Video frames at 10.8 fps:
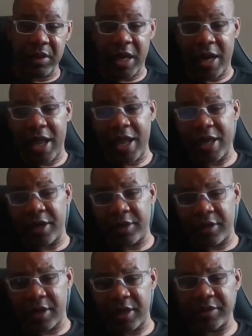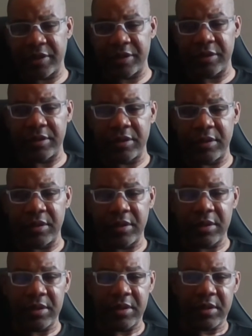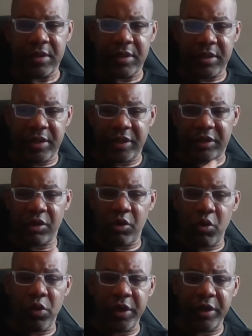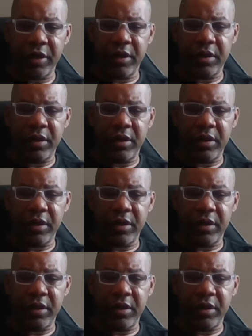Now, I had a cousin that's a lawyer.